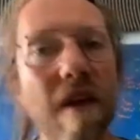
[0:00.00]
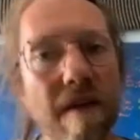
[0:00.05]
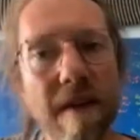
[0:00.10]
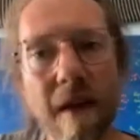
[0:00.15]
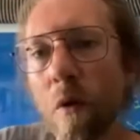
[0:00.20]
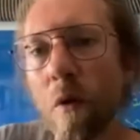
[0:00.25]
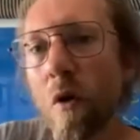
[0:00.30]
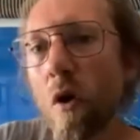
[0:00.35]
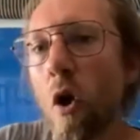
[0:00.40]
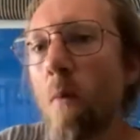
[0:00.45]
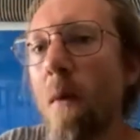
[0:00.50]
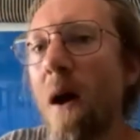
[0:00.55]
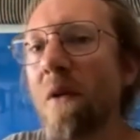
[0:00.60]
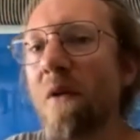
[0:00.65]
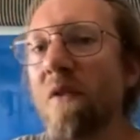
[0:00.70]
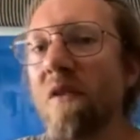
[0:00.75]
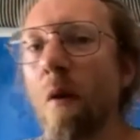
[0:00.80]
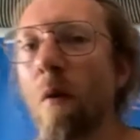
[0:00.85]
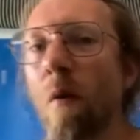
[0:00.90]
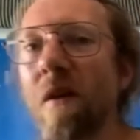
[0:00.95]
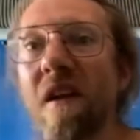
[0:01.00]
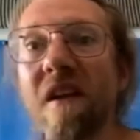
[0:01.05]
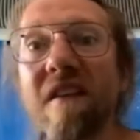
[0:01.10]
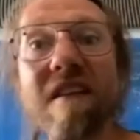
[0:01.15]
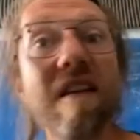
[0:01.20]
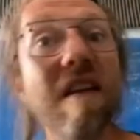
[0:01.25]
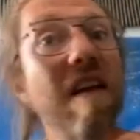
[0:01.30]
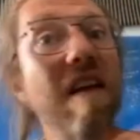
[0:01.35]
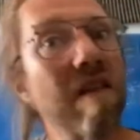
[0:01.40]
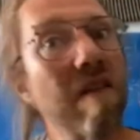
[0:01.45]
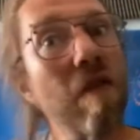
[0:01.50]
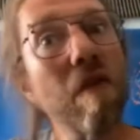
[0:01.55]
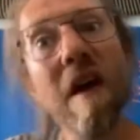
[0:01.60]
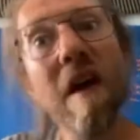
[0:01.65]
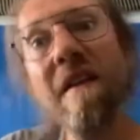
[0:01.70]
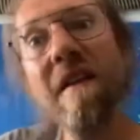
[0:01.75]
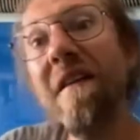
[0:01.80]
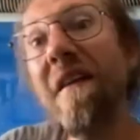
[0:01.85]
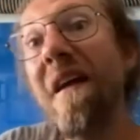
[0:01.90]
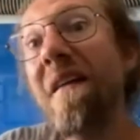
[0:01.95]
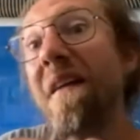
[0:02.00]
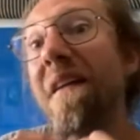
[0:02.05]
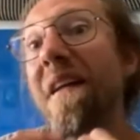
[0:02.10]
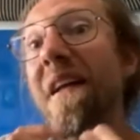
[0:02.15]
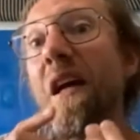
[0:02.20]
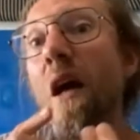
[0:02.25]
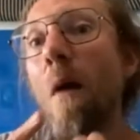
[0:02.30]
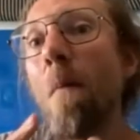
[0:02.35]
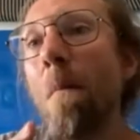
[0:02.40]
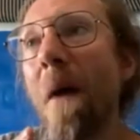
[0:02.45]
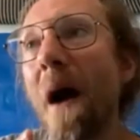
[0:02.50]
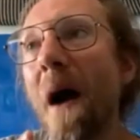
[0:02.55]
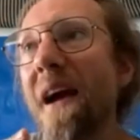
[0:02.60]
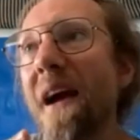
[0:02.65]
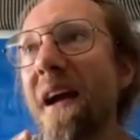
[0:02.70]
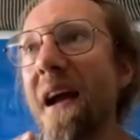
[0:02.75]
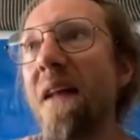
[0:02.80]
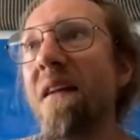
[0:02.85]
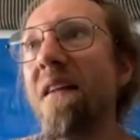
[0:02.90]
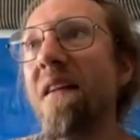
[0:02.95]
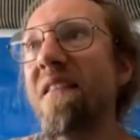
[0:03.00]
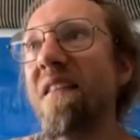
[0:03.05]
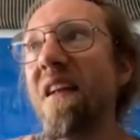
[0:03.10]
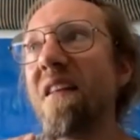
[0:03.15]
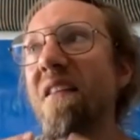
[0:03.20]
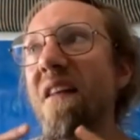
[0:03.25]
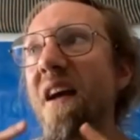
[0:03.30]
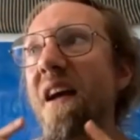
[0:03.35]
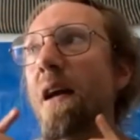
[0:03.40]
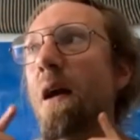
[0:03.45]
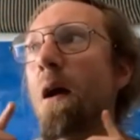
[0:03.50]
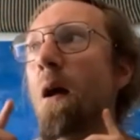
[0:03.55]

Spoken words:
They will go back to someone else, and then they come back, and it's like